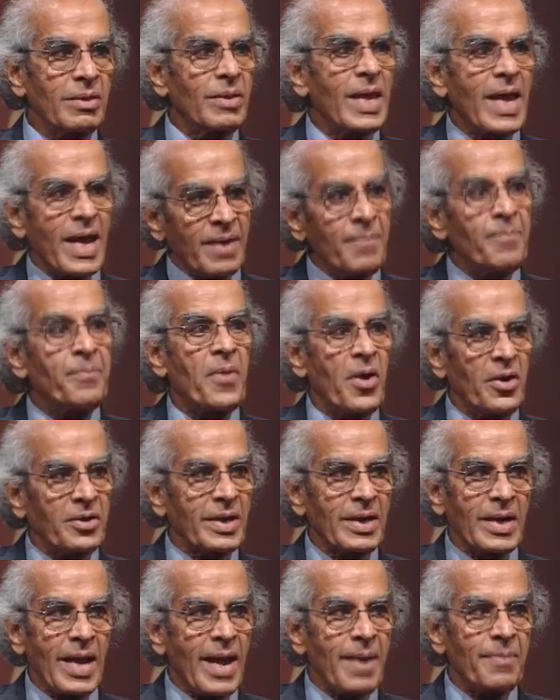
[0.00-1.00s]
They are
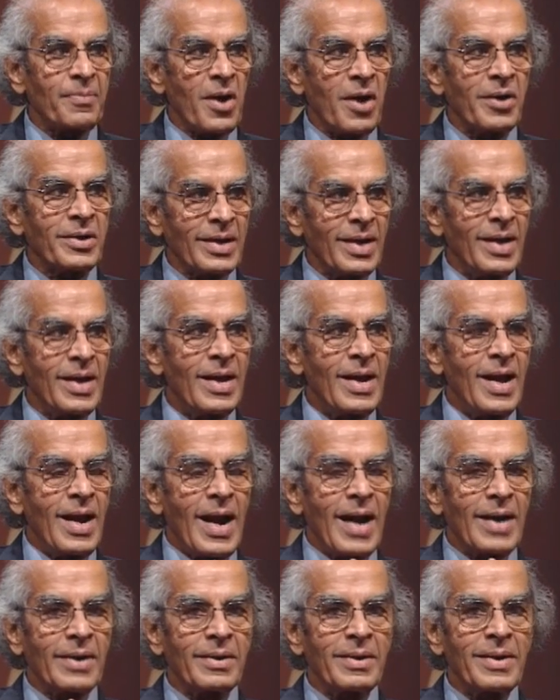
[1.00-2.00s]
important. I am not
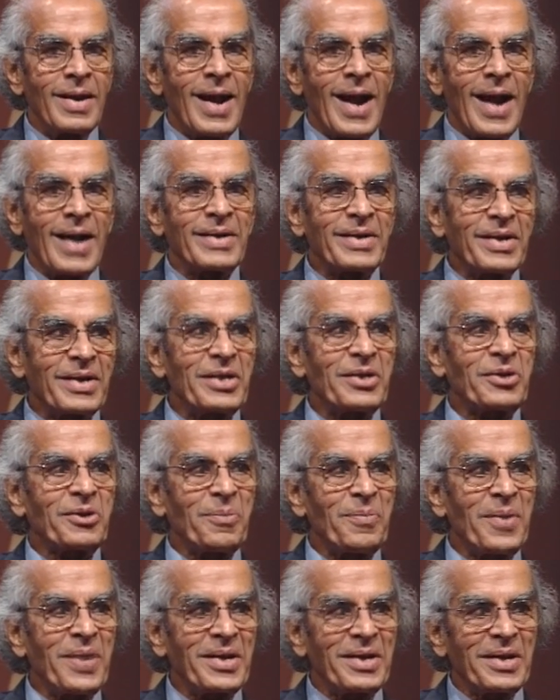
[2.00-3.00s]

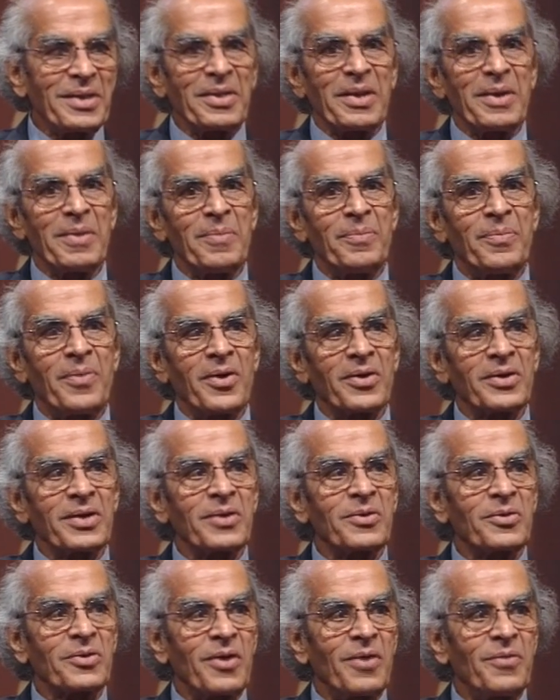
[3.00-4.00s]
underestimating the
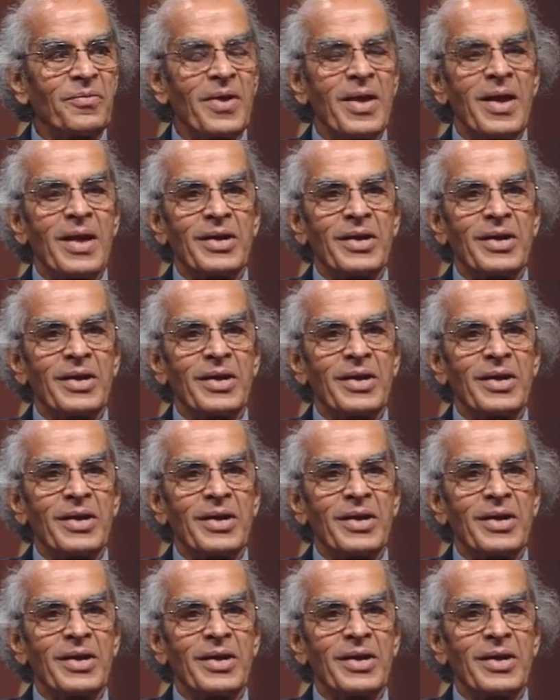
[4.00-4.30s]
importance of